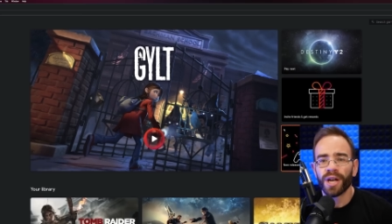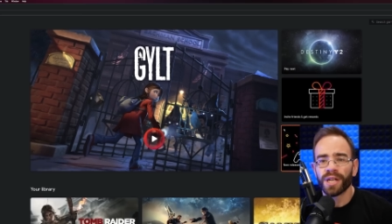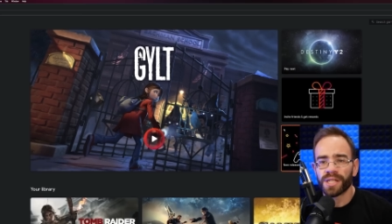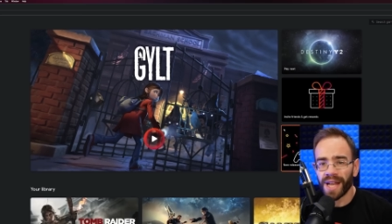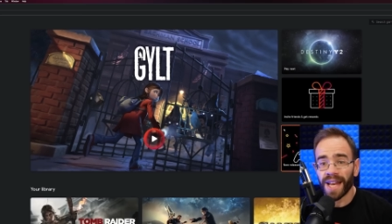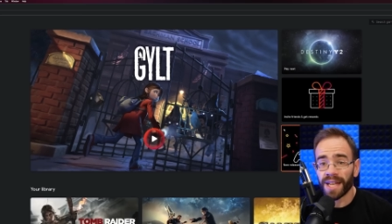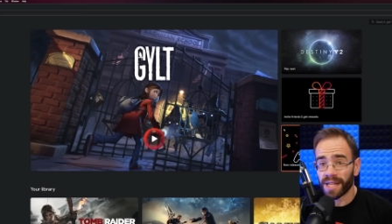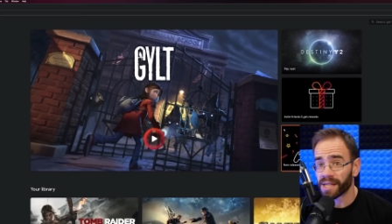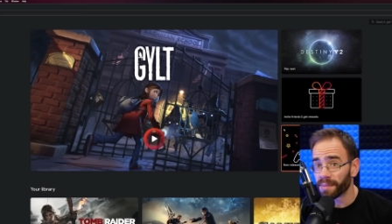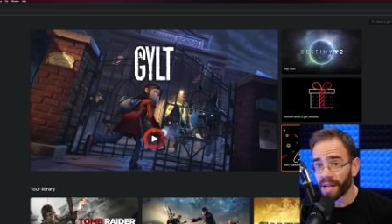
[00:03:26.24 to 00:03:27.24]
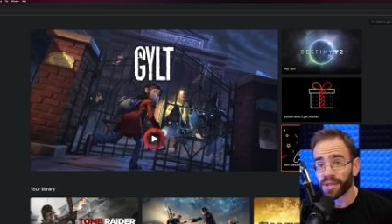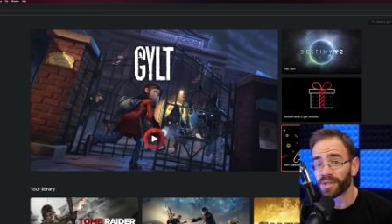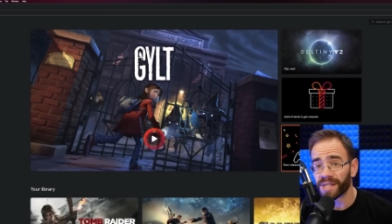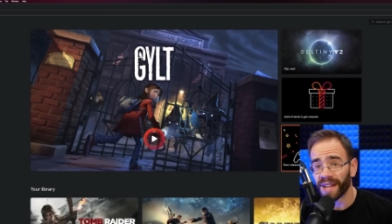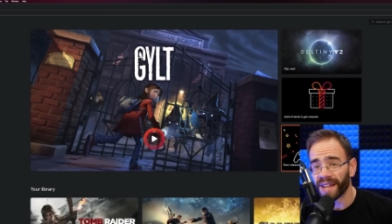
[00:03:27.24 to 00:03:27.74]
Stadia did something
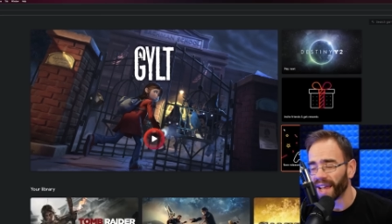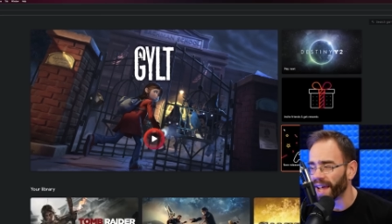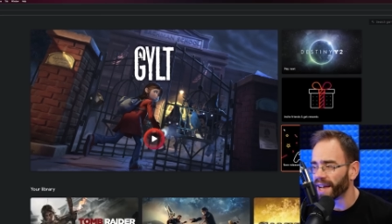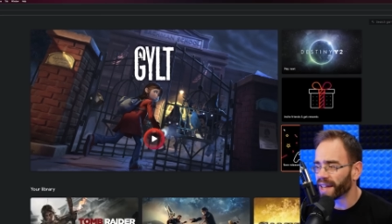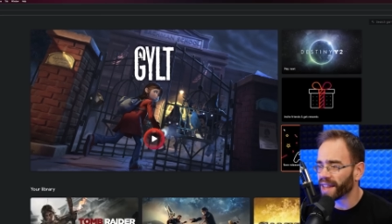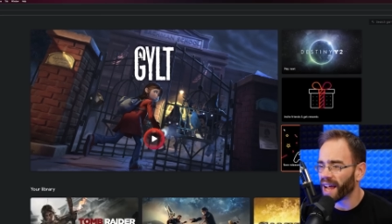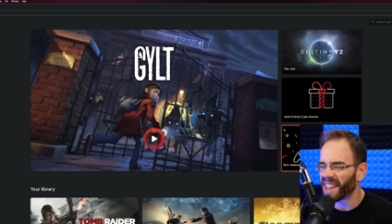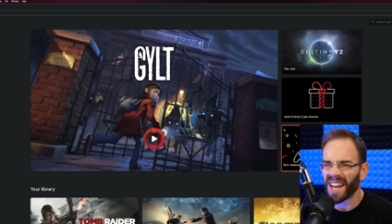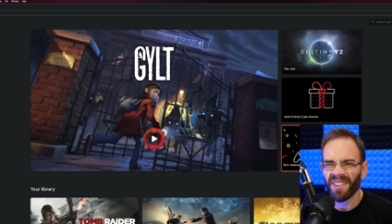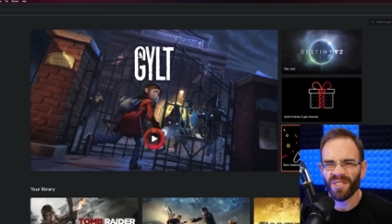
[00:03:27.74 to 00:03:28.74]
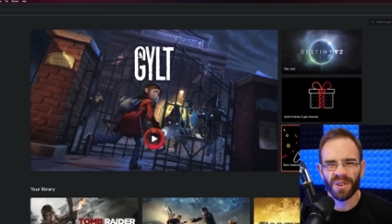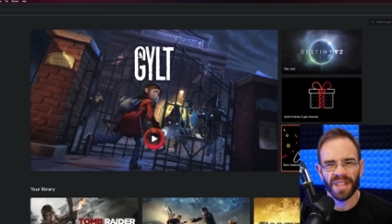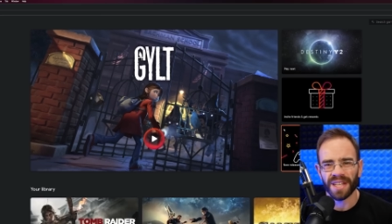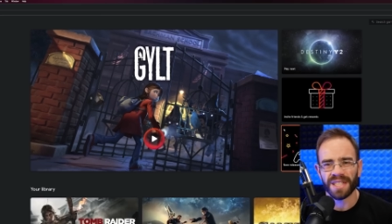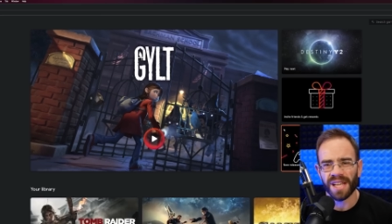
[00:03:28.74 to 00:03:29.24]
interesting, and they never
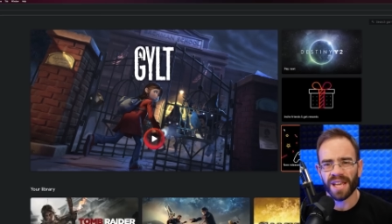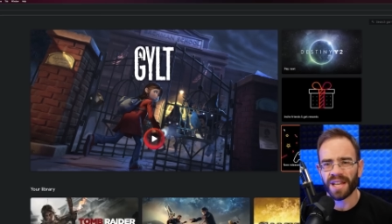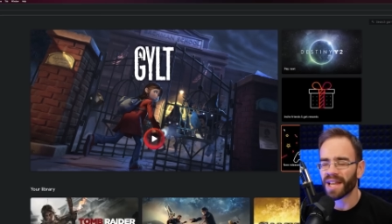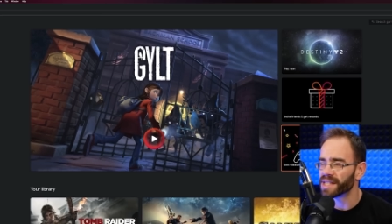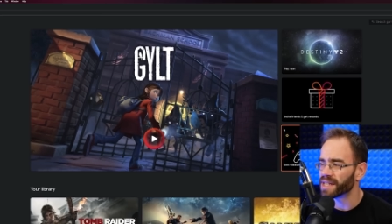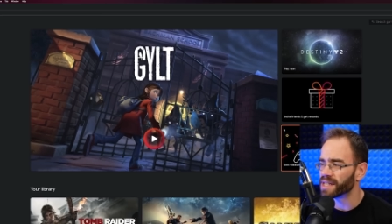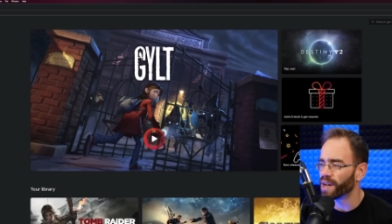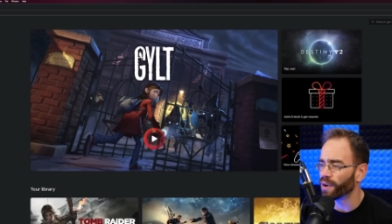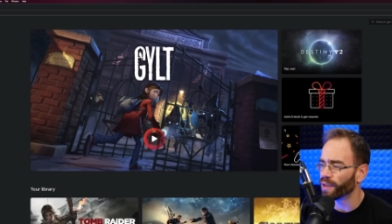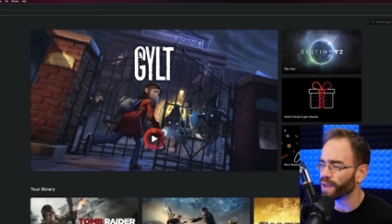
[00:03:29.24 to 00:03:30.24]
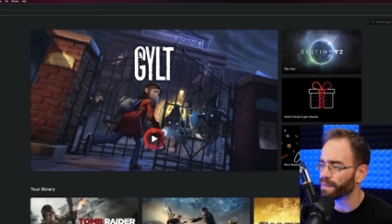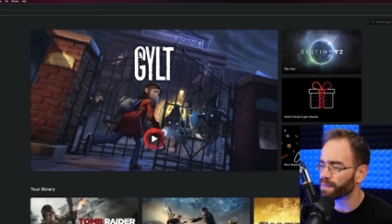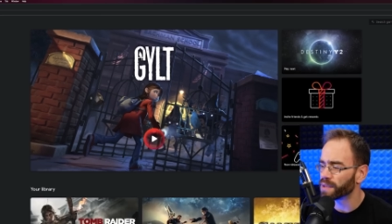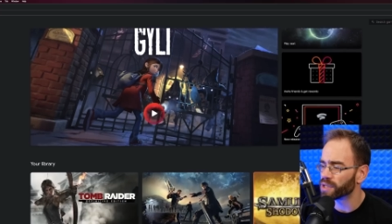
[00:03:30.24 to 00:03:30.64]
really did necessarily.